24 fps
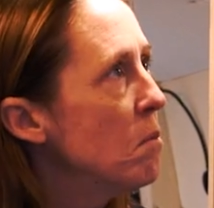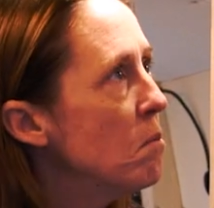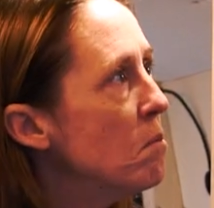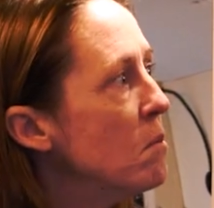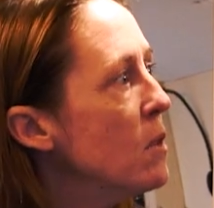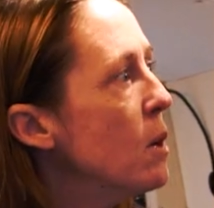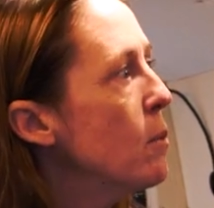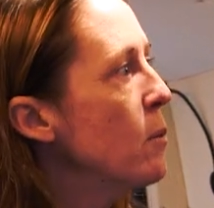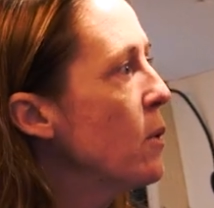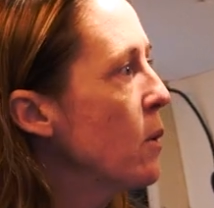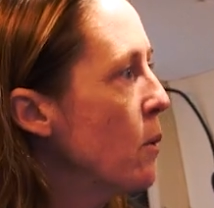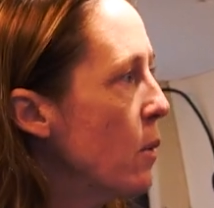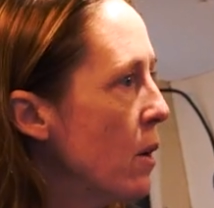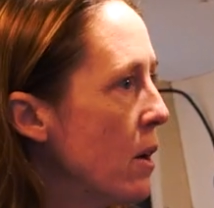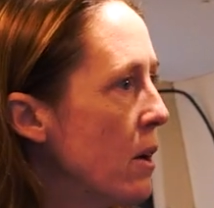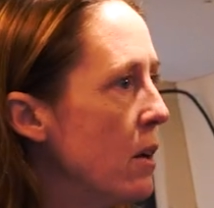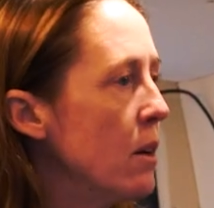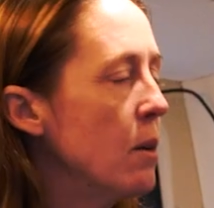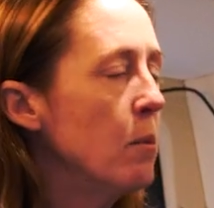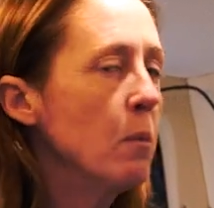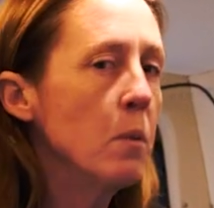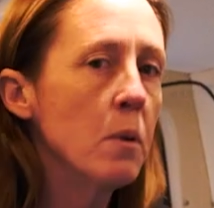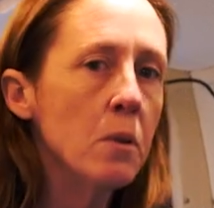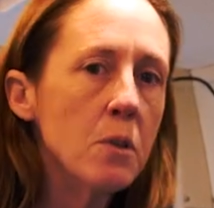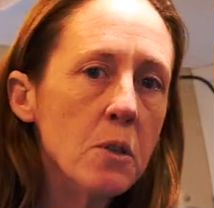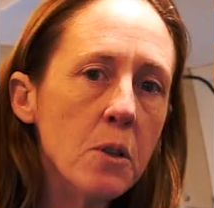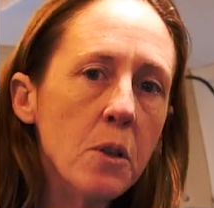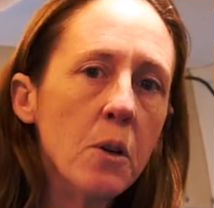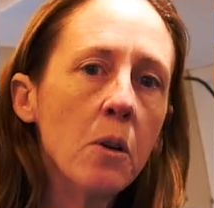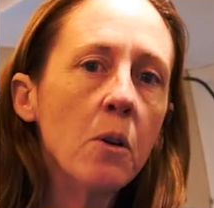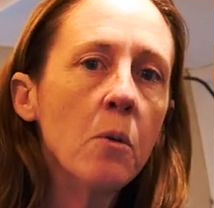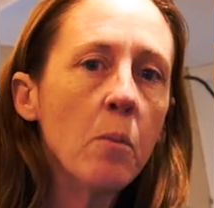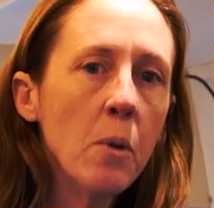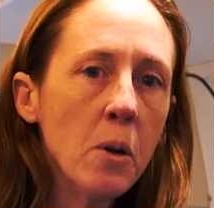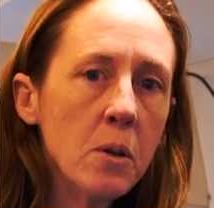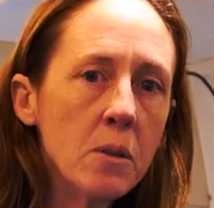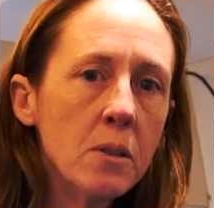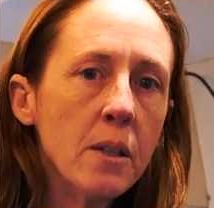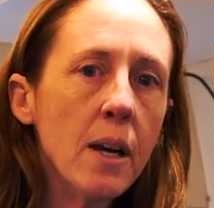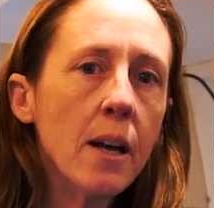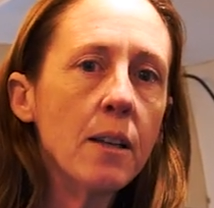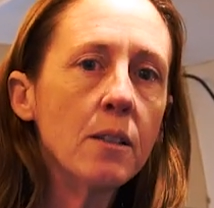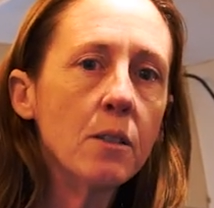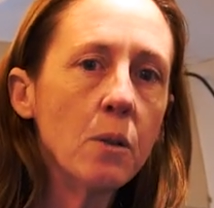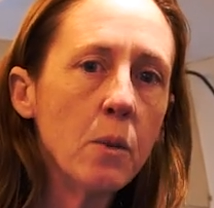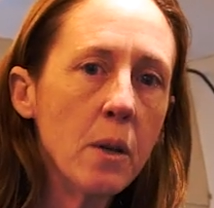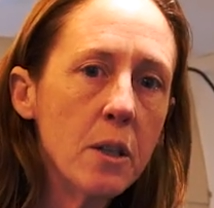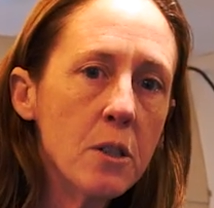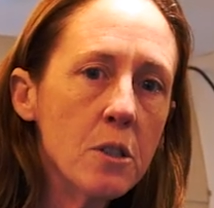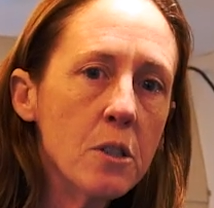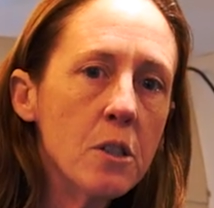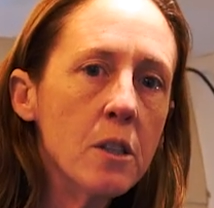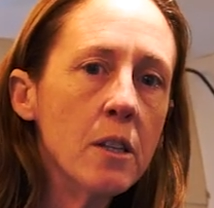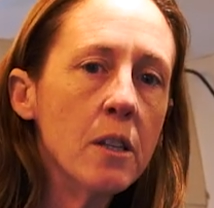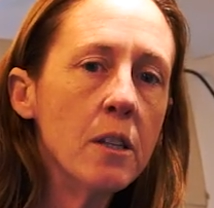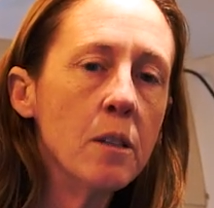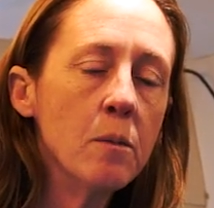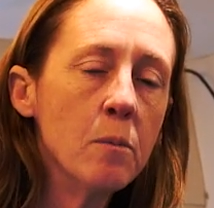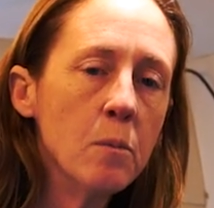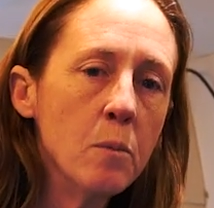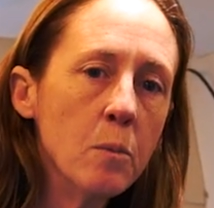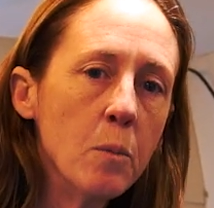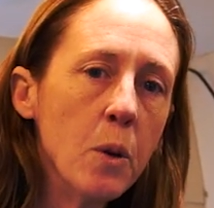number one, number two most asked question.